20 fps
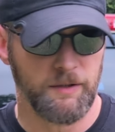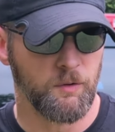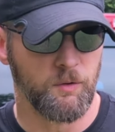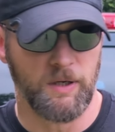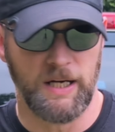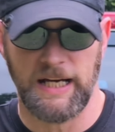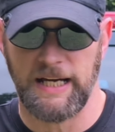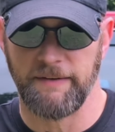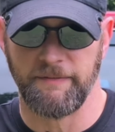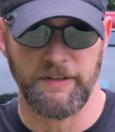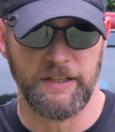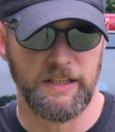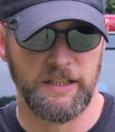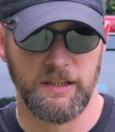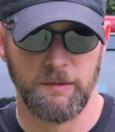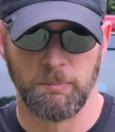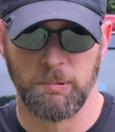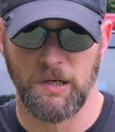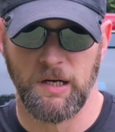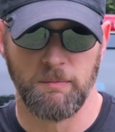don't have
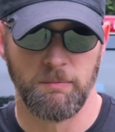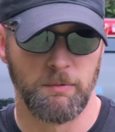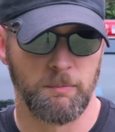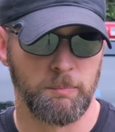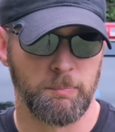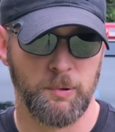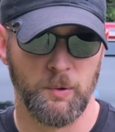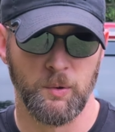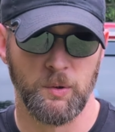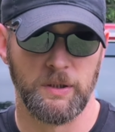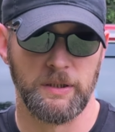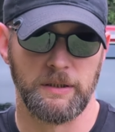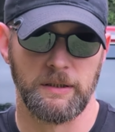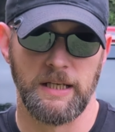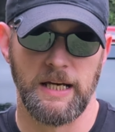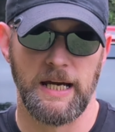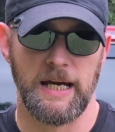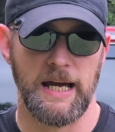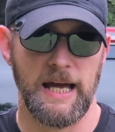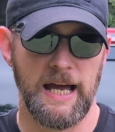any problem pulling
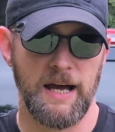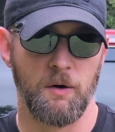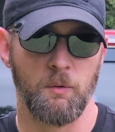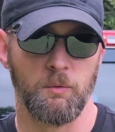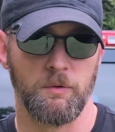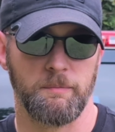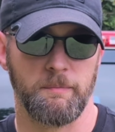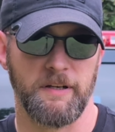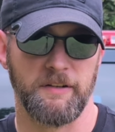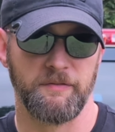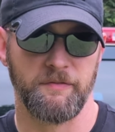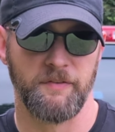that out with my